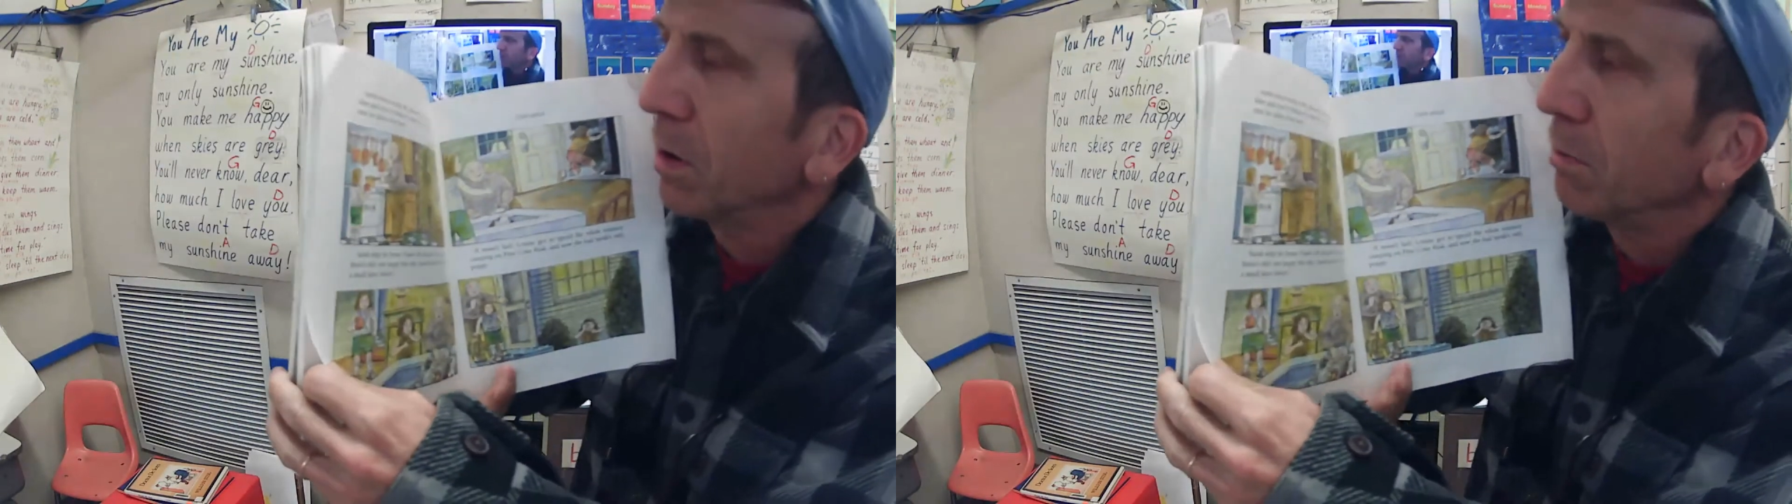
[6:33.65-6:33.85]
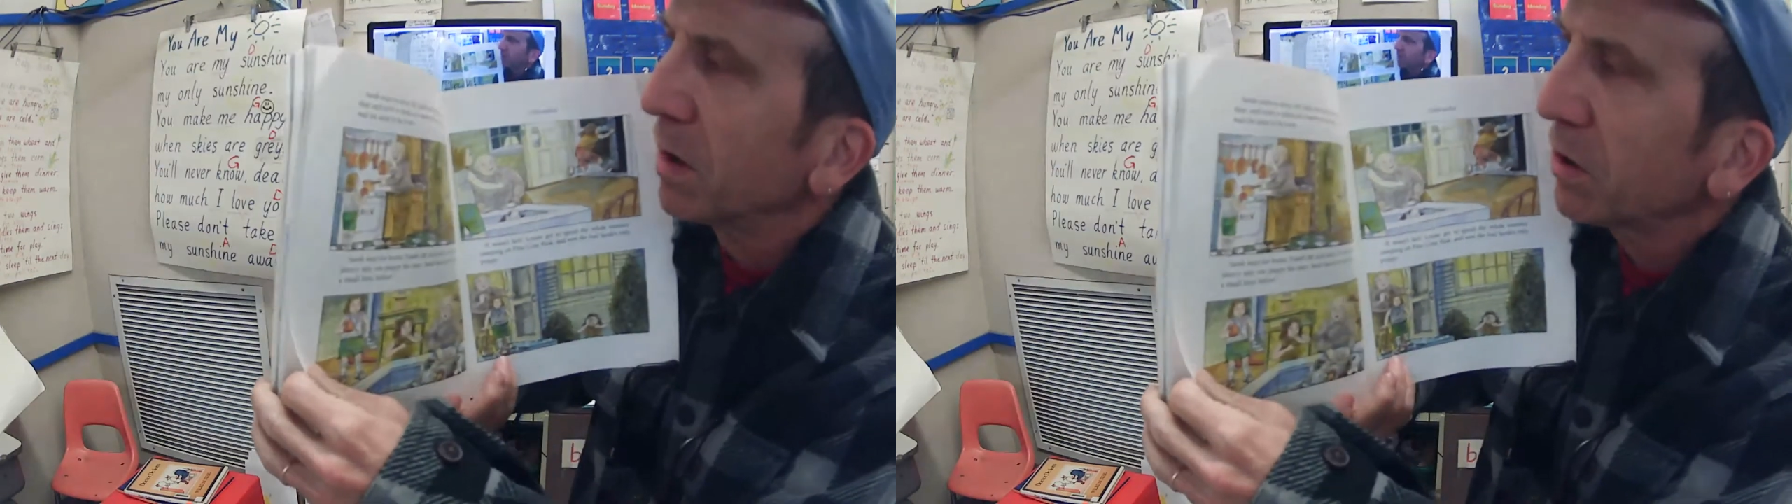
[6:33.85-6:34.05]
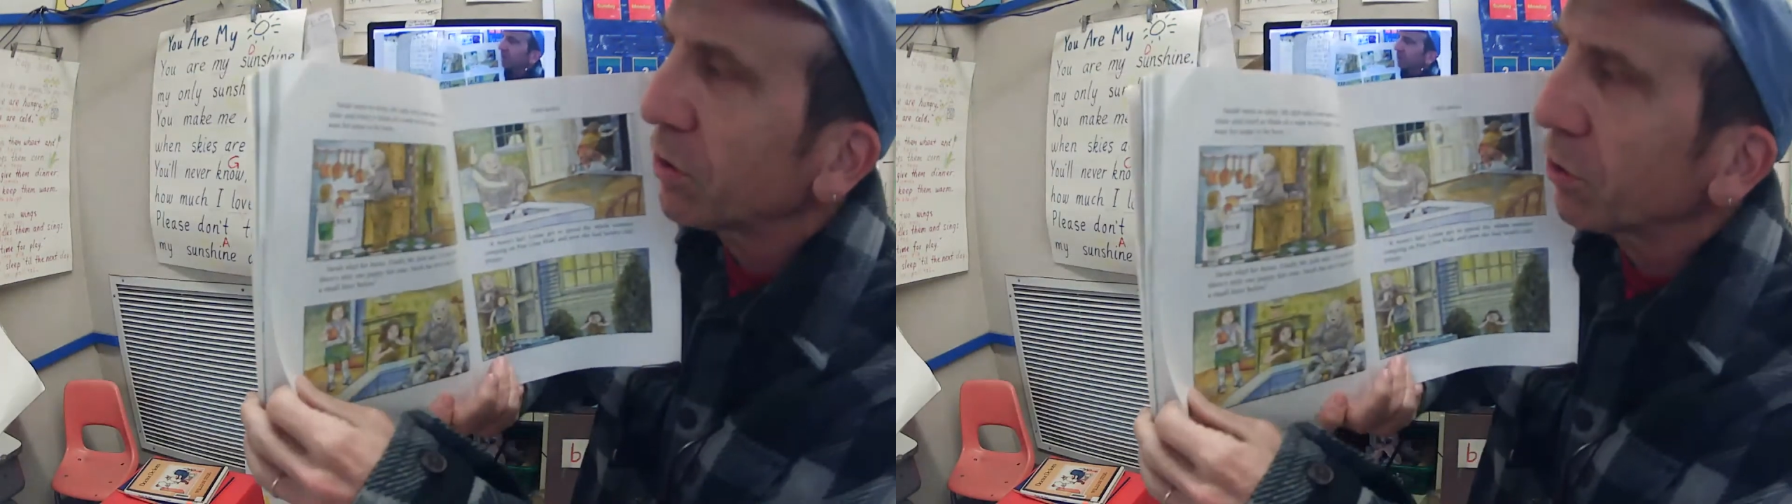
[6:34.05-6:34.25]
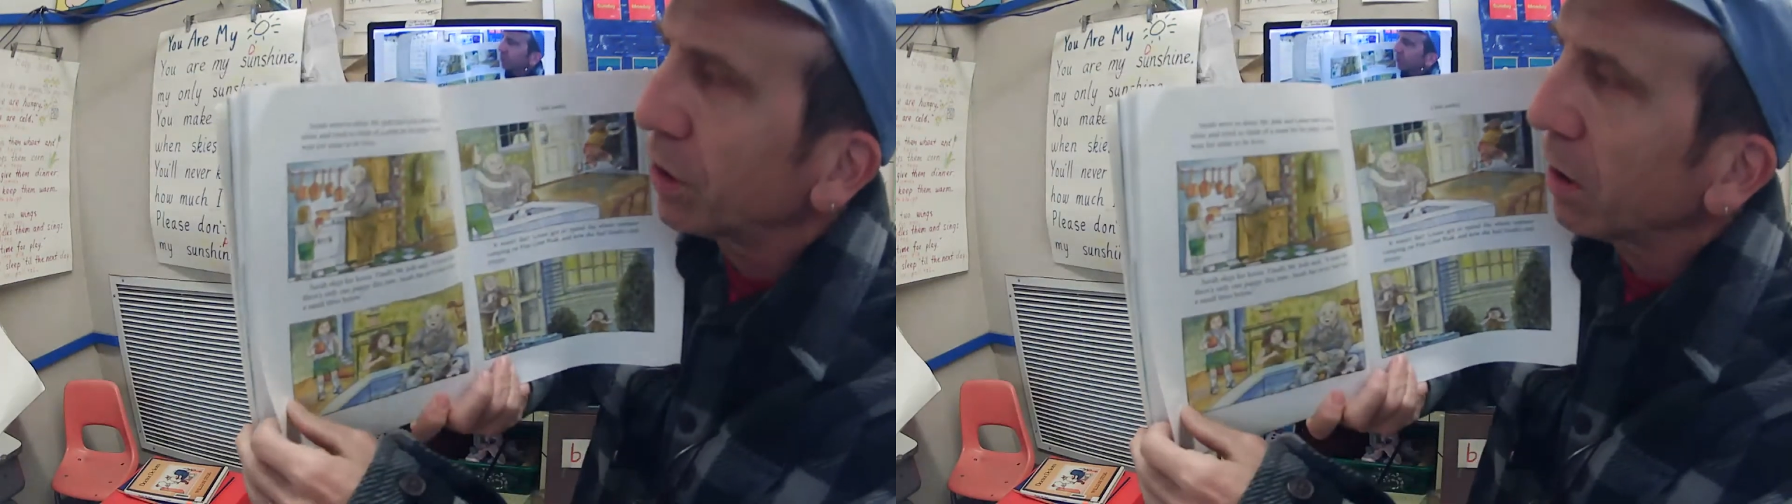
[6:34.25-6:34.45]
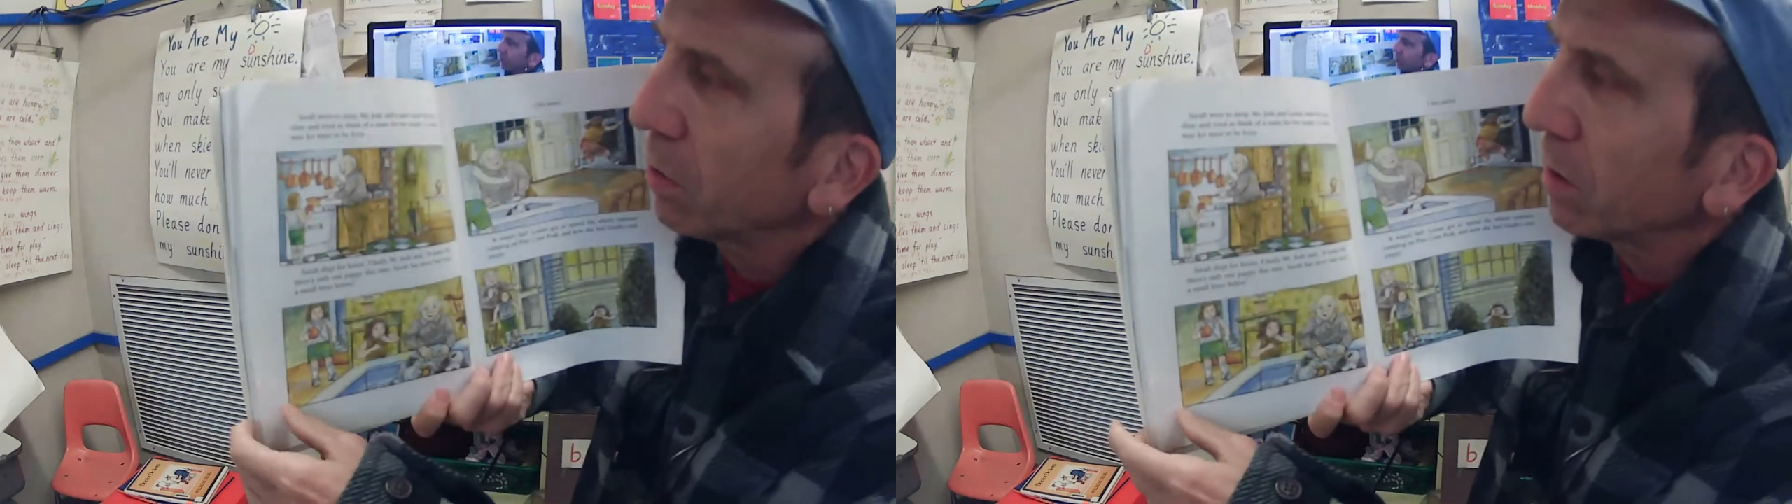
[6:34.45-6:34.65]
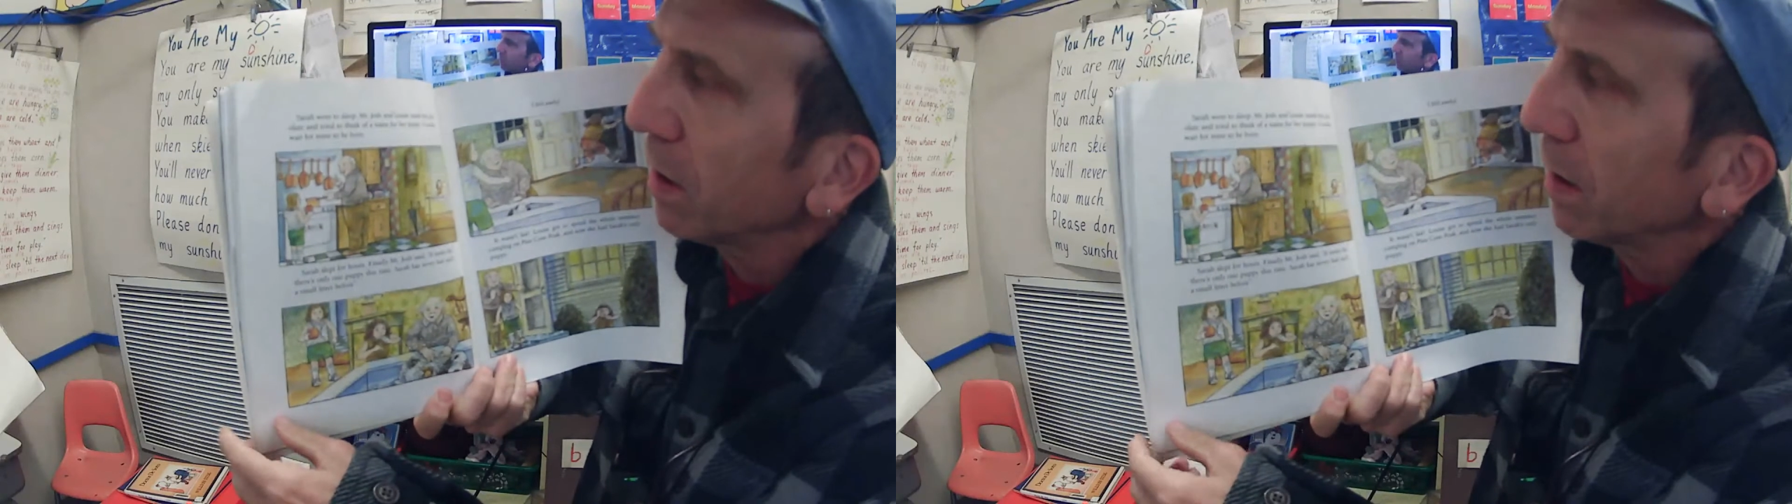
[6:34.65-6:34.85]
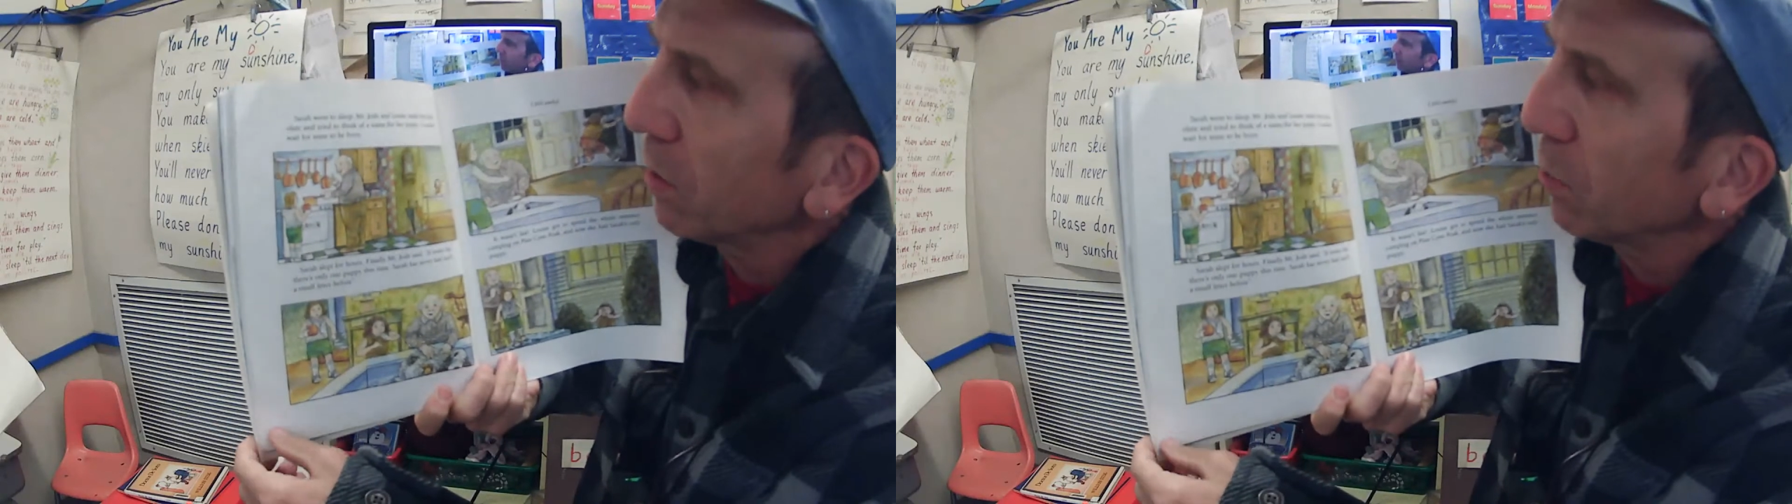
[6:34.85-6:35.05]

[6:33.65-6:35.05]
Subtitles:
Mr. Joe and